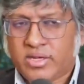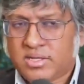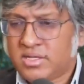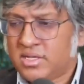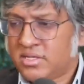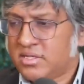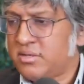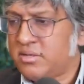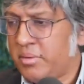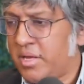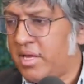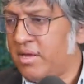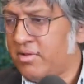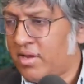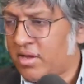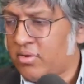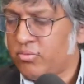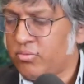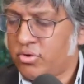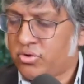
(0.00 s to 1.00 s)
this to me is
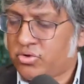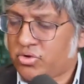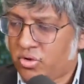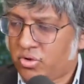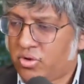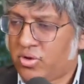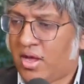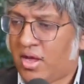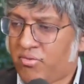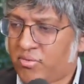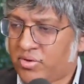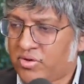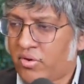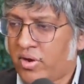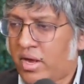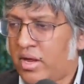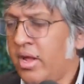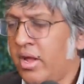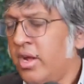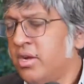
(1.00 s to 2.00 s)
like, we'll show you guys what's
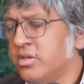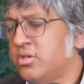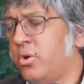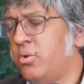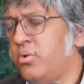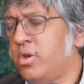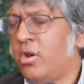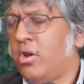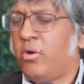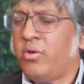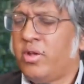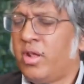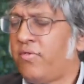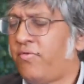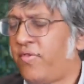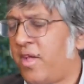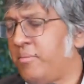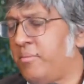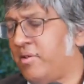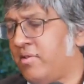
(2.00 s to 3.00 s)
going on. So, you know, it's
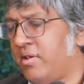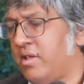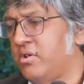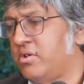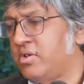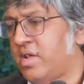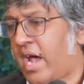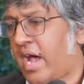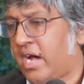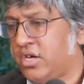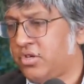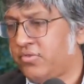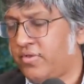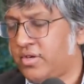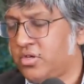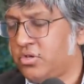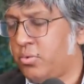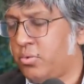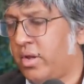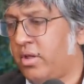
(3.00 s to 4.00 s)
famously, they're the
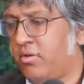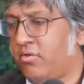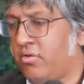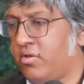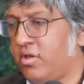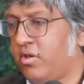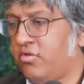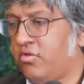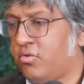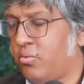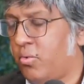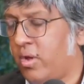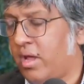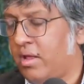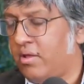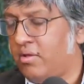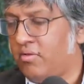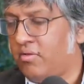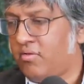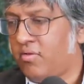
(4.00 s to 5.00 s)
Ashvin twins. They're these
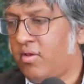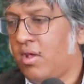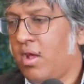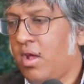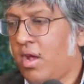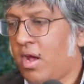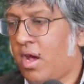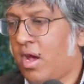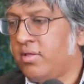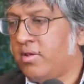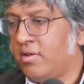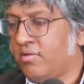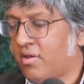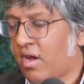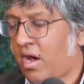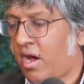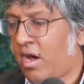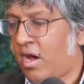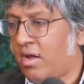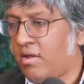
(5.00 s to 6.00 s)
twins, these
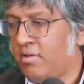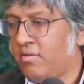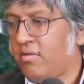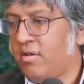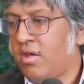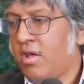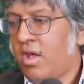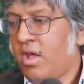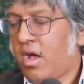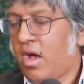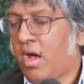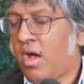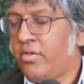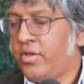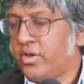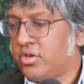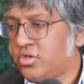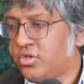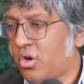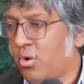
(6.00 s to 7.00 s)
gods
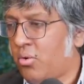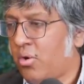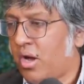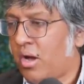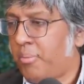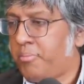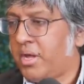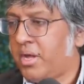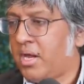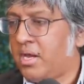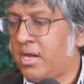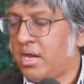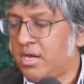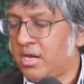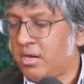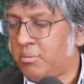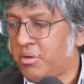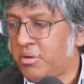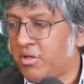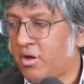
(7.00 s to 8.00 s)
that show up in
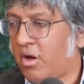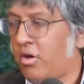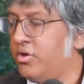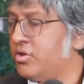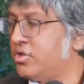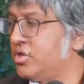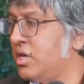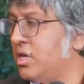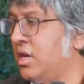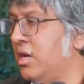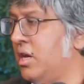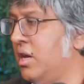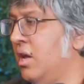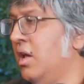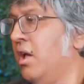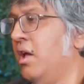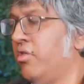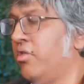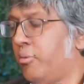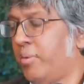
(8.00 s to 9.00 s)
Indian
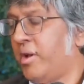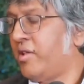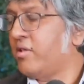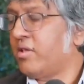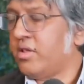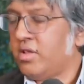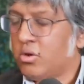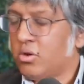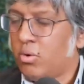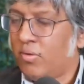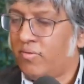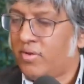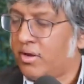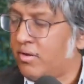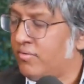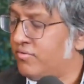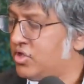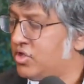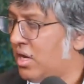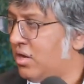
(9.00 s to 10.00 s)
mythology. They're basically the
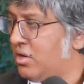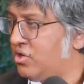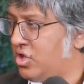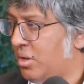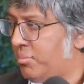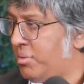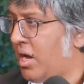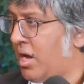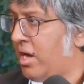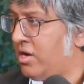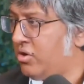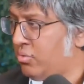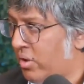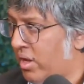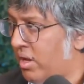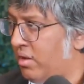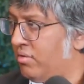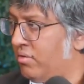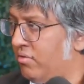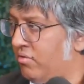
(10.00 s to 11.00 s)
equivalent of Gemini
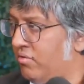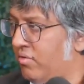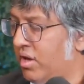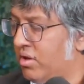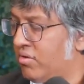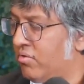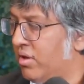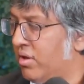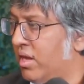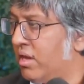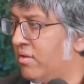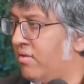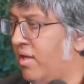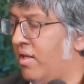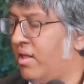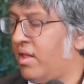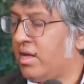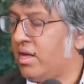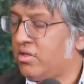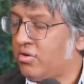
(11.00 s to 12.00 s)
twins in Greeks.
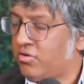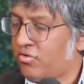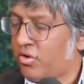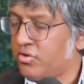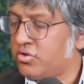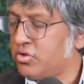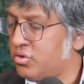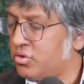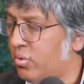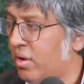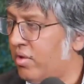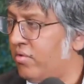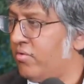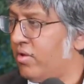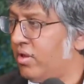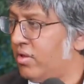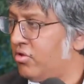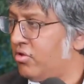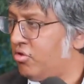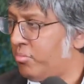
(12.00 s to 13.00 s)
And like, there's also twins
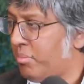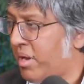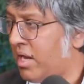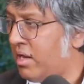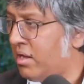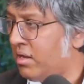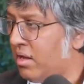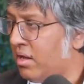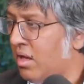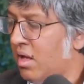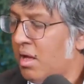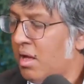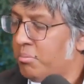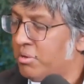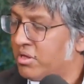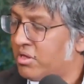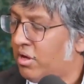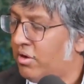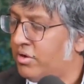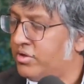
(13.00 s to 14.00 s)
in the Germanic
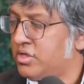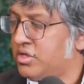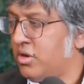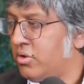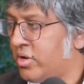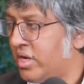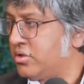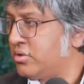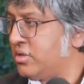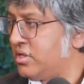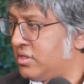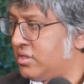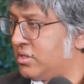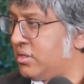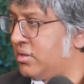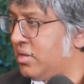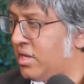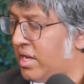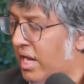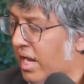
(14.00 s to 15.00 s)
mythology. Okay, so this is
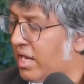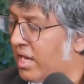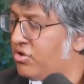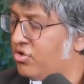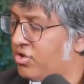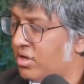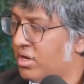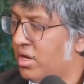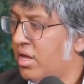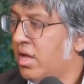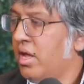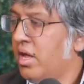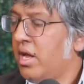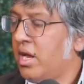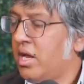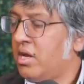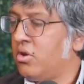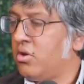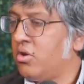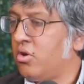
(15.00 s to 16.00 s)
an ancient
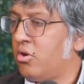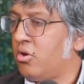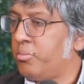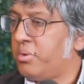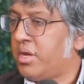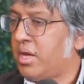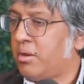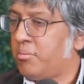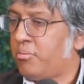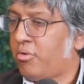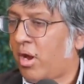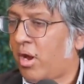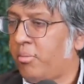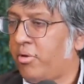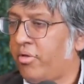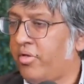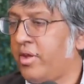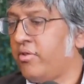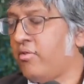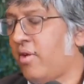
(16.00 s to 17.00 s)
Indo-European
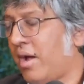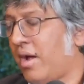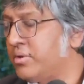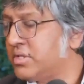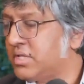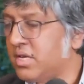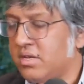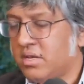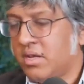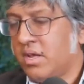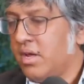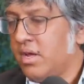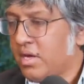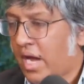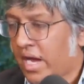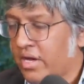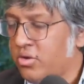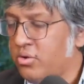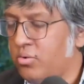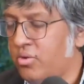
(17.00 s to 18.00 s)
primal thing. So
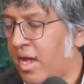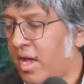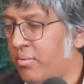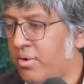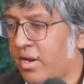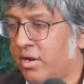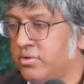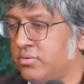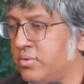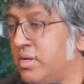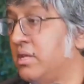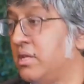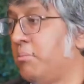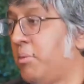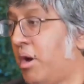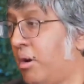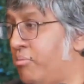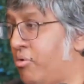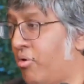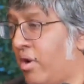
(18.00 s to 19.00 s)
I knew that when I was reading the
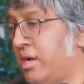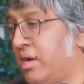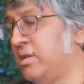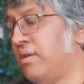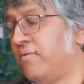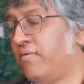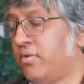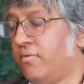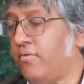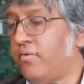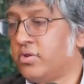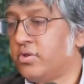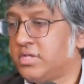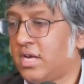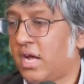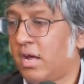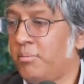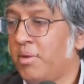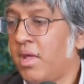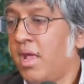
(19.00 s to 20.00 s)
Mahabharata for the first
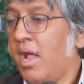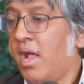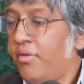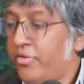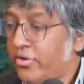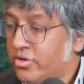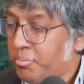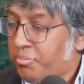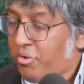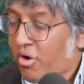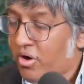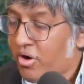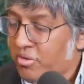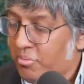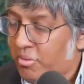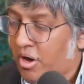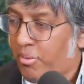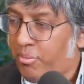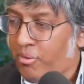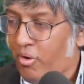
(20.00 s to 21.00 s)
time. There's a part of the
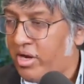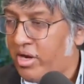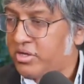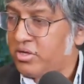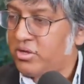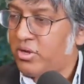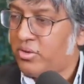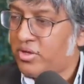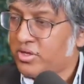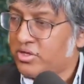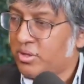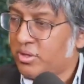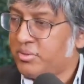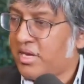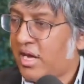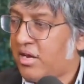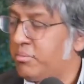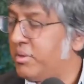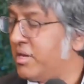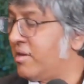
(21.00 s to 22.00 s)
Mahabharata, though, that jumped
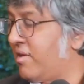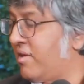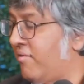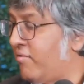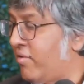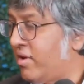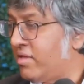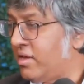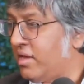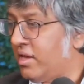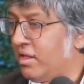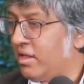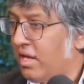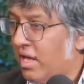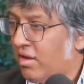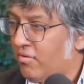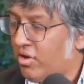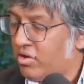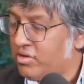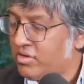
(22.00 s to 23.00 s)
out at me because I've read the
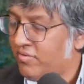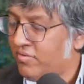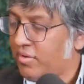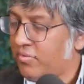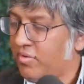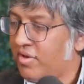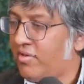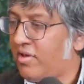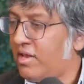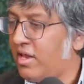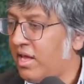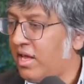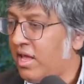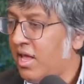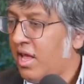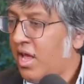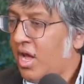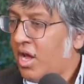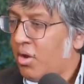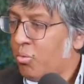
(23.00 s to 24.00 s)
Iliad relatively recently,
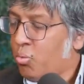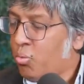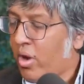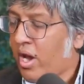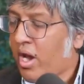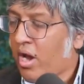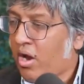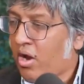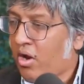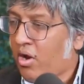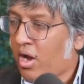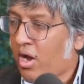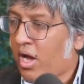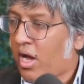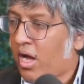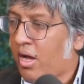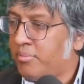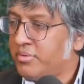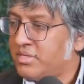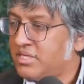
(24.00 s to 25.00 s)

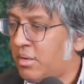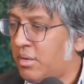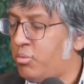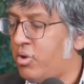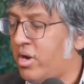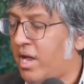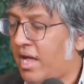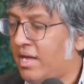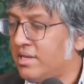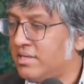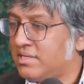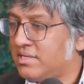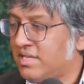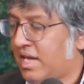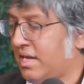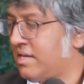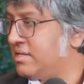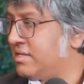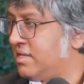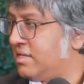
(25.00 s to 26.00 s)
where someone has
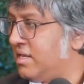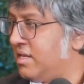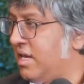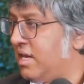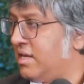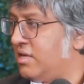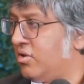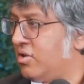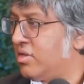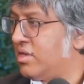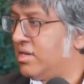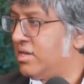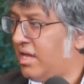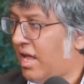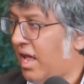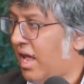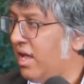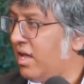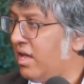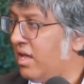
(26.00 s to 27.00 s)
sex during the
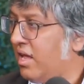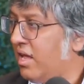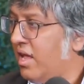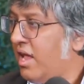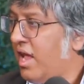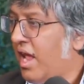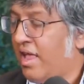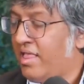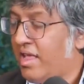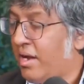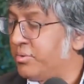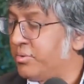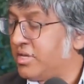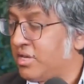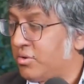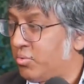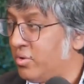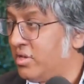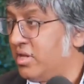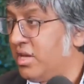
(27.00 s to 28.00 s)
day. And that was
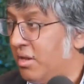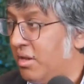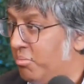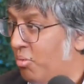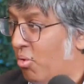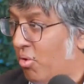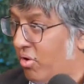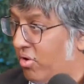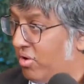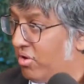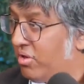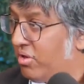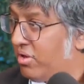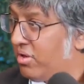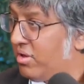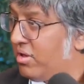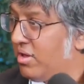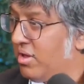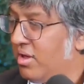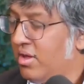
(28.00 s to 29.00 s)
like really immoral.
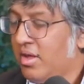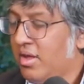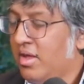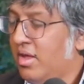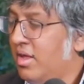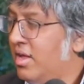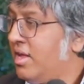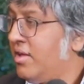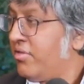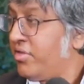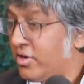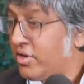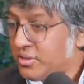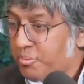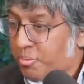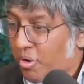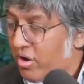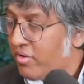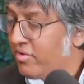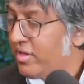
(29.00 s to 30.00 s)
There's
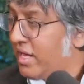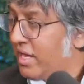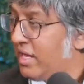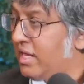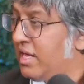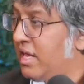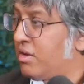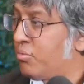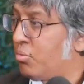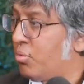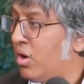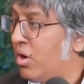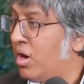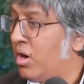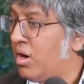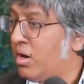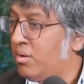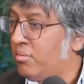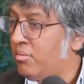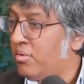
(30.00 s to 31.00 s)
a part of the Iliad
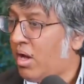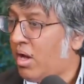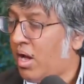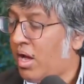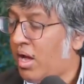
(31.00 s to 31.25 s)
where